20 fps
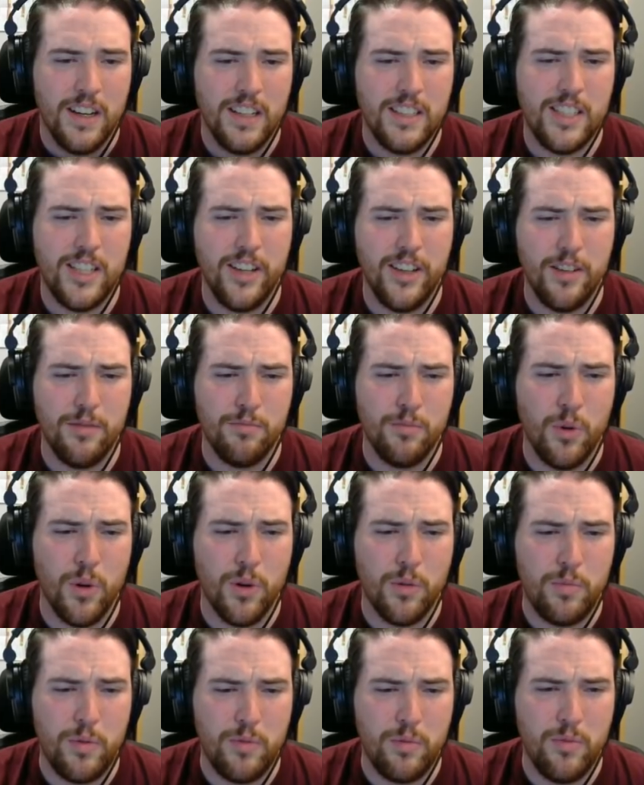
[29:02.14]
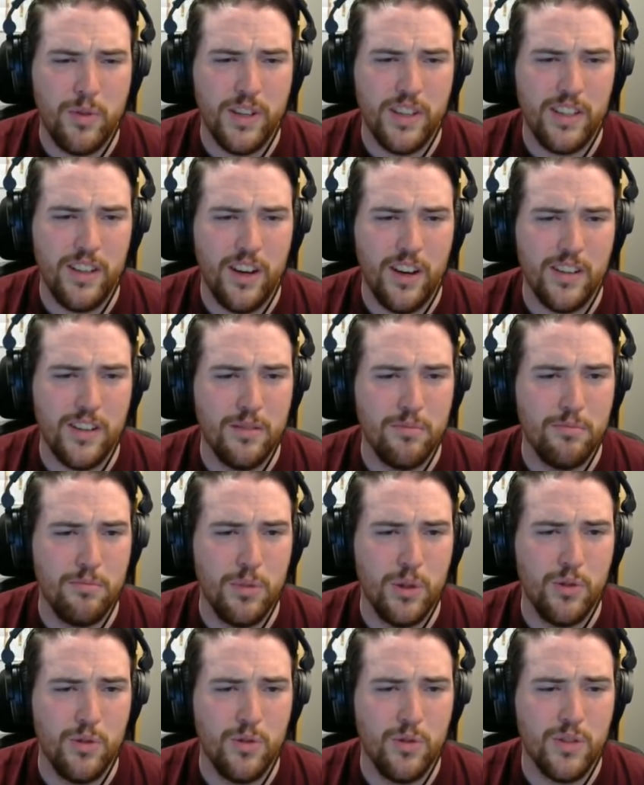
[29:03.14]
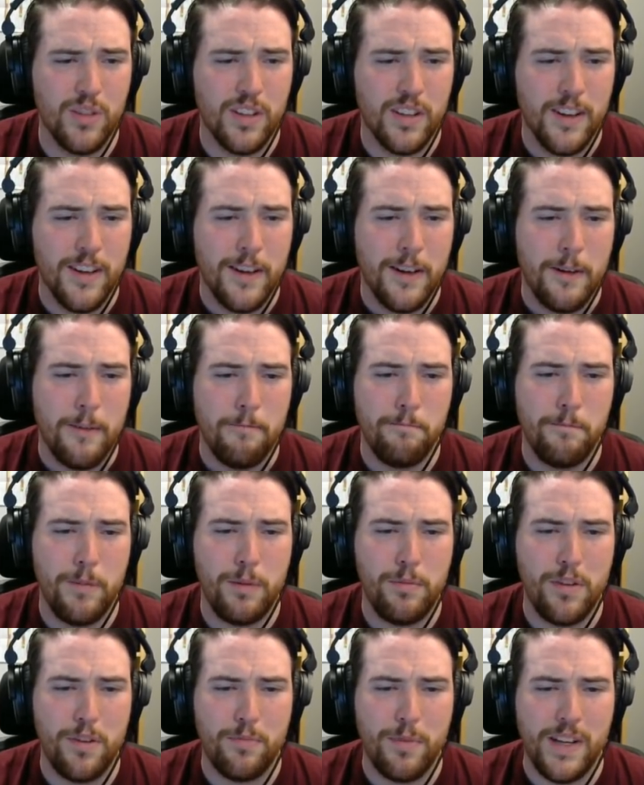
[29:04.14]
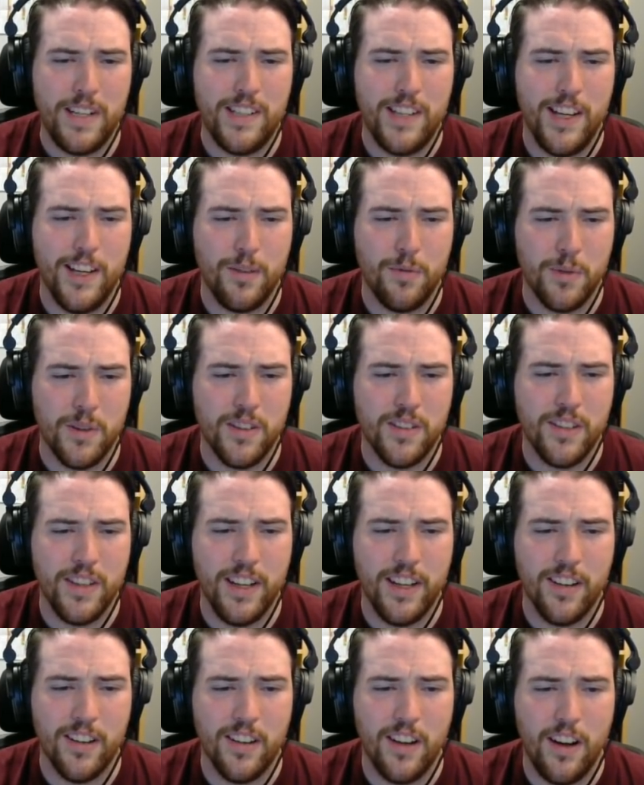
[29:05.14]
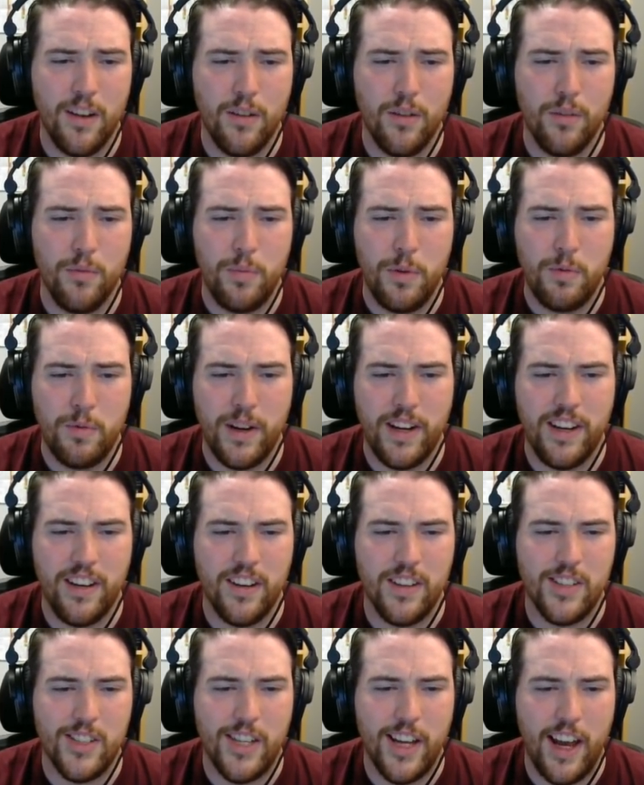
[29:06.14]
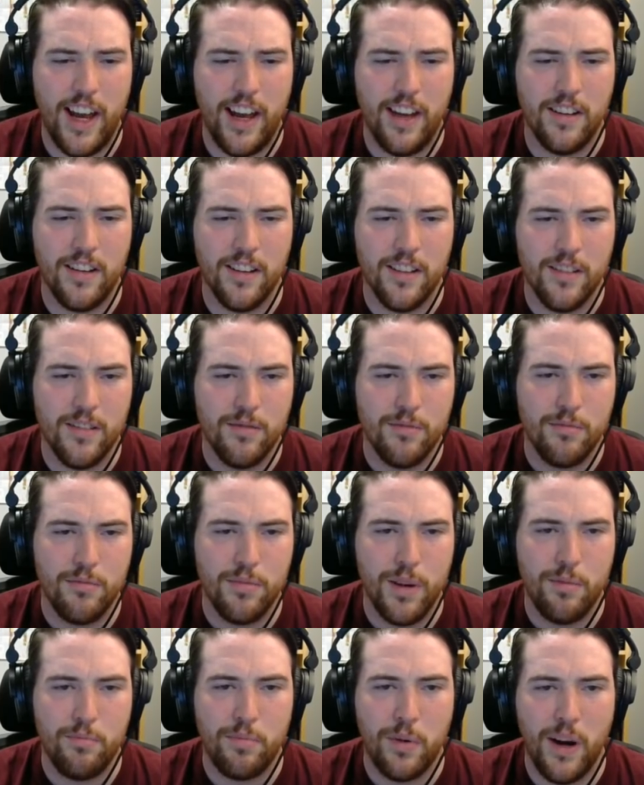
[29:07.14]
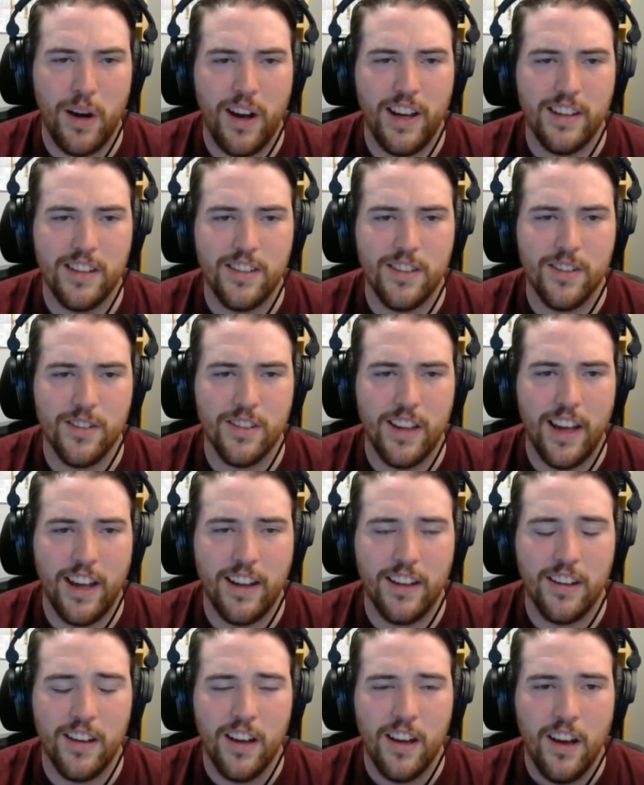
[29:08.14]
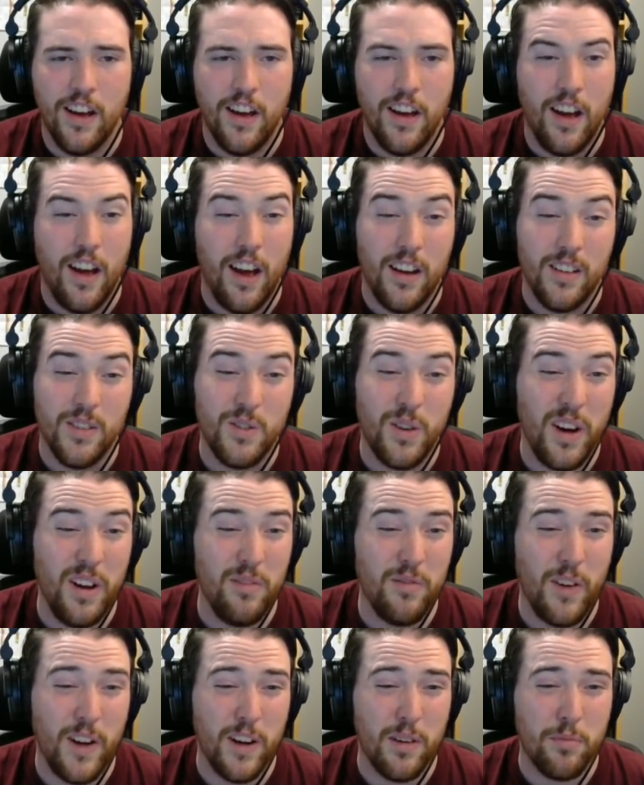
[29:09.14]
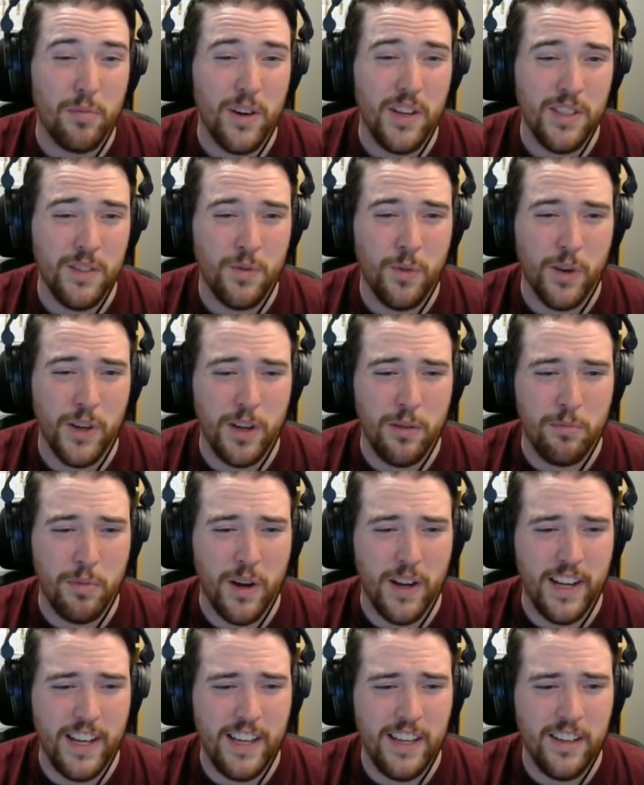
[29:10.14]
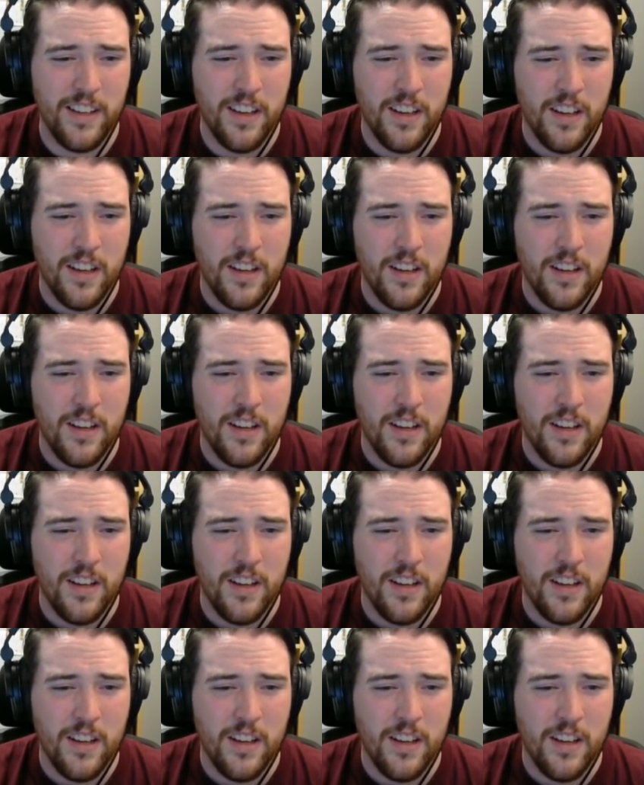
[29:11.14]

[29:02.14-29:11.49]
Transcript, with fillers: I tell you more, but really not in the mood. Maybe if my teeth were cleaner, I would be oh. ready to chat. Bye bye until then. I'll try and find a brush for you, buddy.